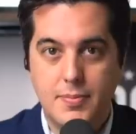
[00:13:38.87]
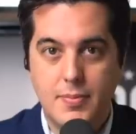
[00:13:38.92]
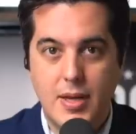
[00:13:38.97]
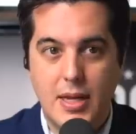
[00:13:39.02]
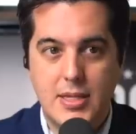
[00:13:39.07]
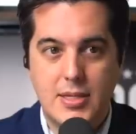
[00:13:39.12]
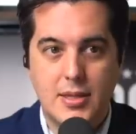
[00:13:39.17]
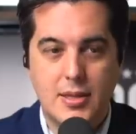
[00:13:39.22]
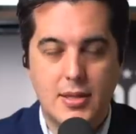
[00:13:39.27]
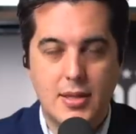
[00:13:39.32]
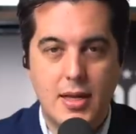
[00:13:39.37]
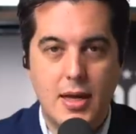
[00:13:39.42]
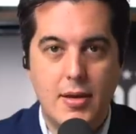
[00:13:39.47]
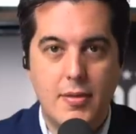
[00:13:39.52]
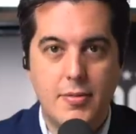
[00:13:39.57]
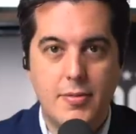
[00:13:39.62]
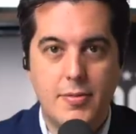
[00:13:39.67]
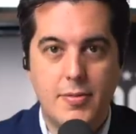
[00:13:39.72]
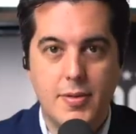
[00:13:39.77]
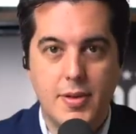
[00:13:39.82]
It's a
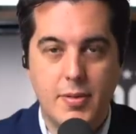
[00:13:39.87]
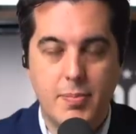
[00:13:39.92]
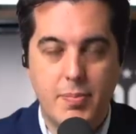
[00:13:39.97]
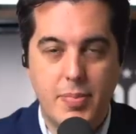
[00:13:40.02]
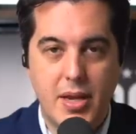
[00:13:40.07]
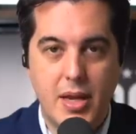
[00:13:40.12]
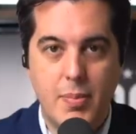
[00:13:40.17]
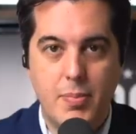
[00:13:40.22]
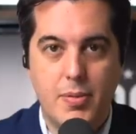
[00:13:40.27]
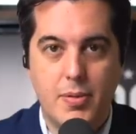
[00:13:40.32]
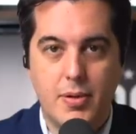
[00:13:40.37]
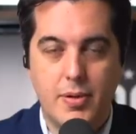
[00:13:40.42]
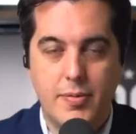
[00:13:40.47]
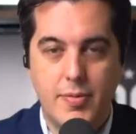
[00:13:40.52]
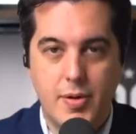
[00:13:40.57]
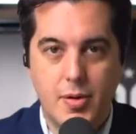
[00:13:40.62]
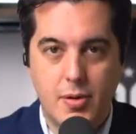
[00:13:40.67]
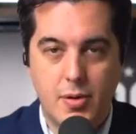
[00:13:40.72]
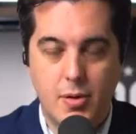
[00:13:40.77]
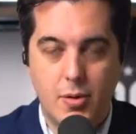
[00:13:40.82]
love for the people
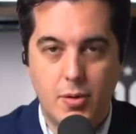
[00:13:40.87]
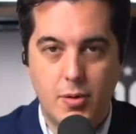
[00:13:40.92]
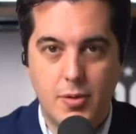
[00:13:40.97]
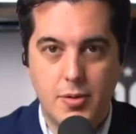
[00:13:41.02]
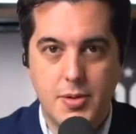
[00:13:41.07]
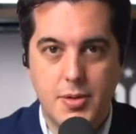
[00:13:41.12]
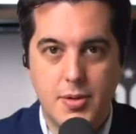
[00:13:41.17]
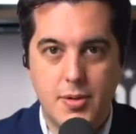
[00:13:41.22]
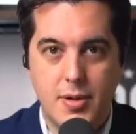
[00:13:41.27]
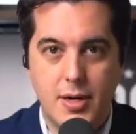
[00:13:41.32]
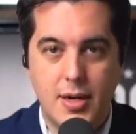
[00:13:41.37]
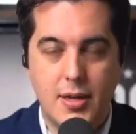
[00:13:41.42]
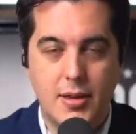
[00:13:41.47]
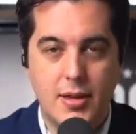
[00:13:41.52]
of your culture and a